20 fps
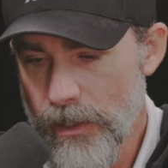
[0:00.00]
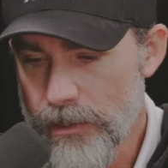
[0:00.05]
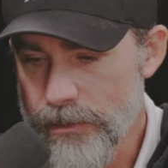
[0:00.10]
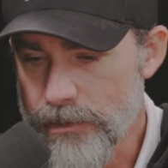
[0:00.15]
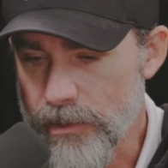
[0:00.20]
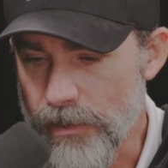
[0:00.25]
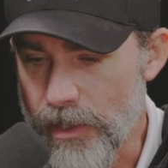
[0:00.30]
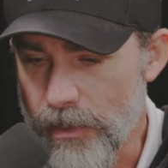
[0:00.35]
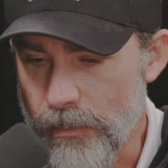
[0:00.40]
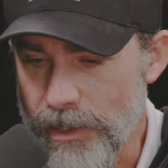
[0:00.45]

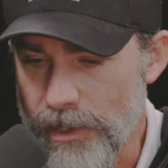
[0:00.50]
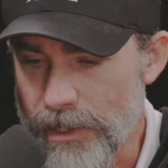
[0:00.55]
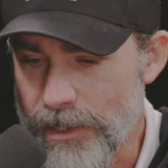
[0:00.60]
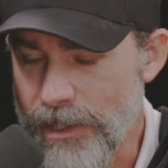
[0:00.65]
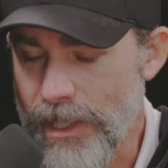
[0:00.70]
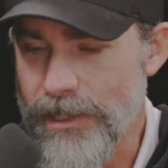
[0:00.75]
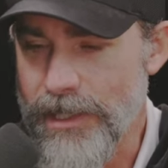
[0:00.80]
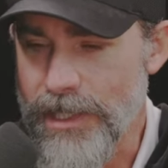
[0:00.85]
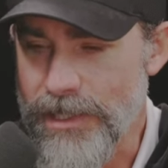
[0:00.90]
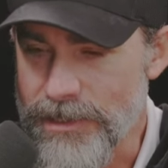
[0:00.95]
So they went in
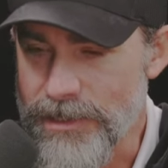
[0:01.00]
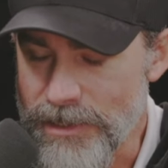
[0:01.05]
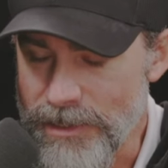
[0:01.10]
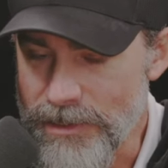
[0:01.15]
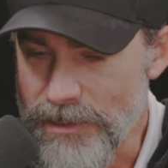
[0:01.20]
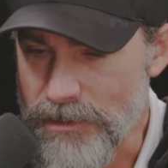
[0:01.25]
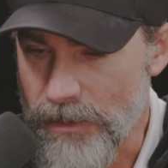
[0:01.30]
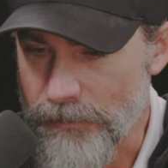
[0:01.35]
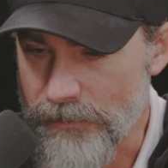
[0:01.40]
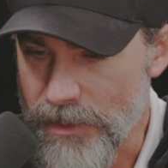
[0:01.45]
and they
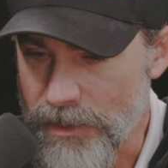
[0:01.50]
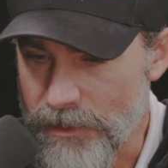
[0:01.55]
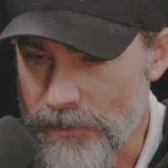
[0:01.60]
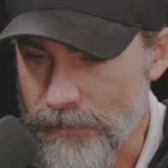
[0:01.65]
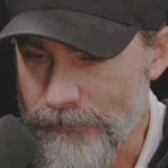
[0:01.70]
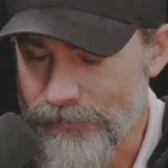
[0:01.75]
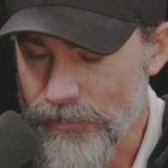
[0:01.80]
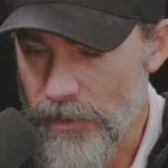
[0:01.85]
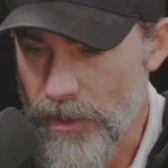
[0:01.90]
did something